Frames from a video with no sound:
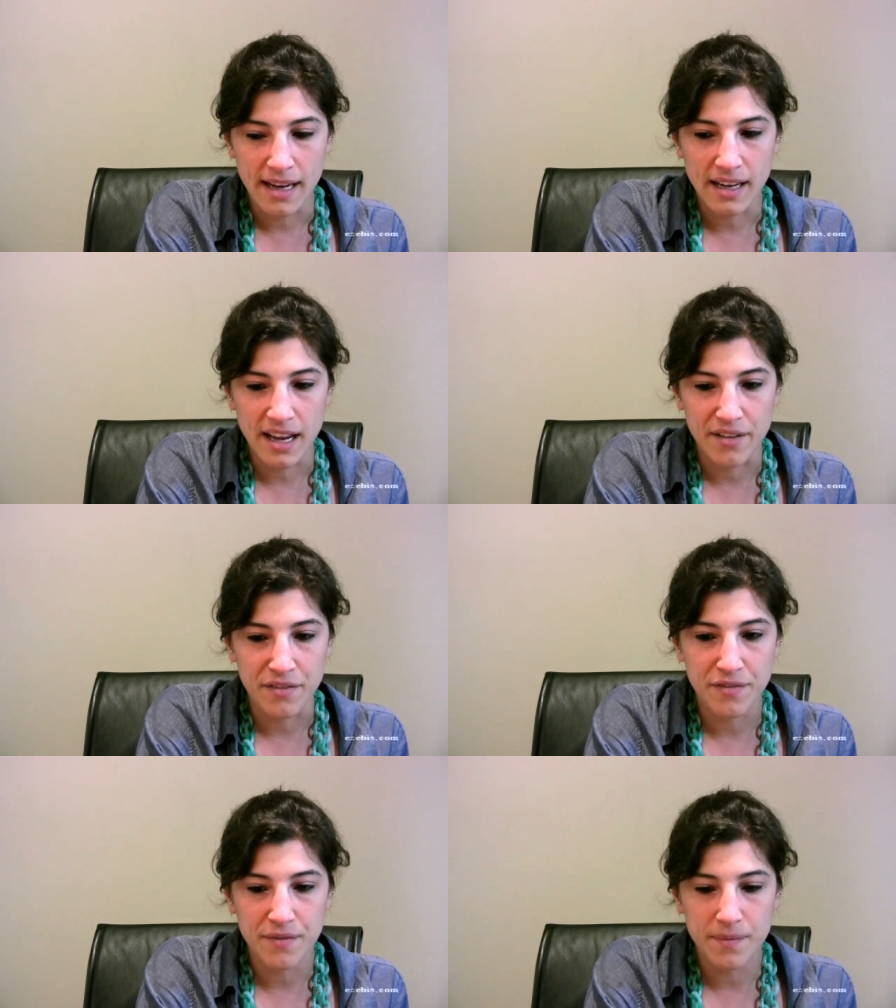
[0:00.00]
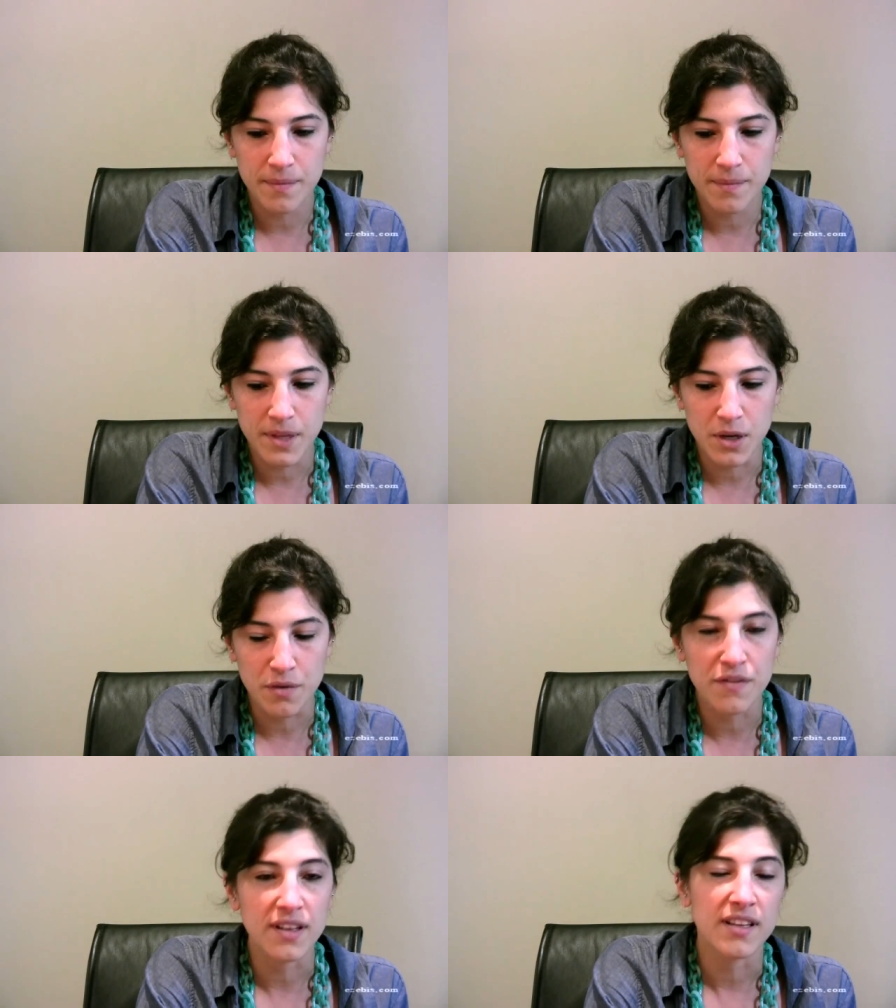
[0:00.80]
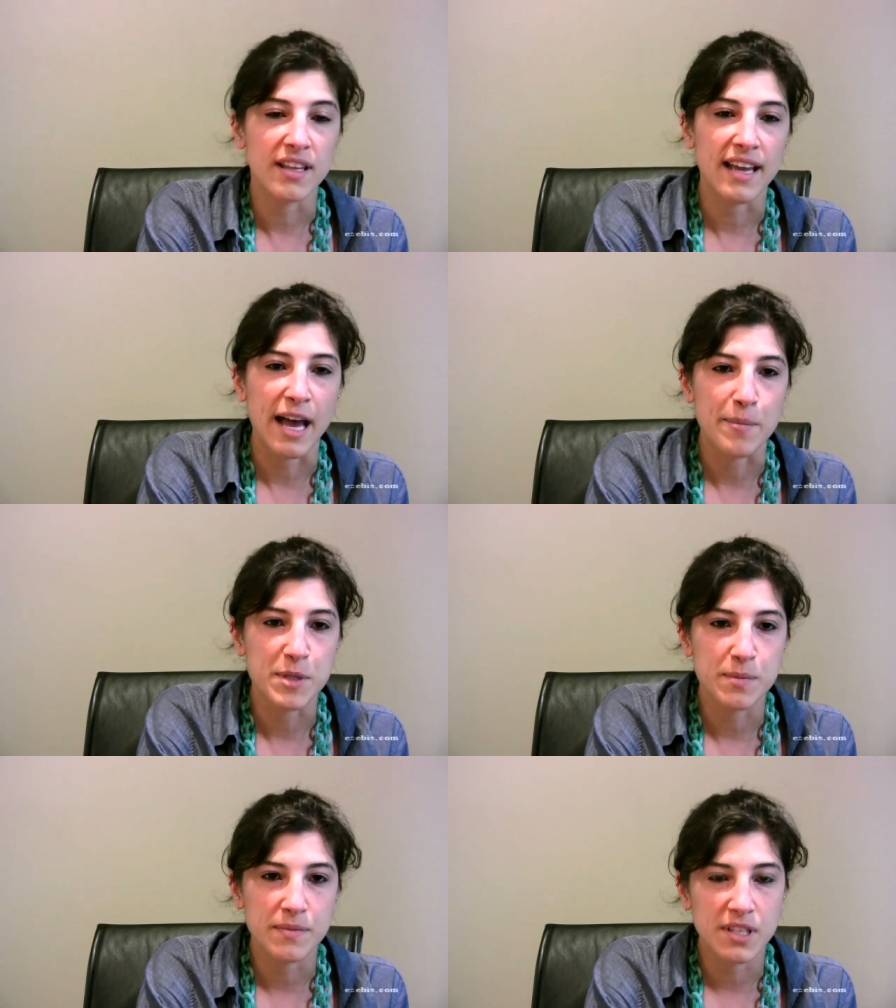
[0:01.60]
kind of fill in the gaps.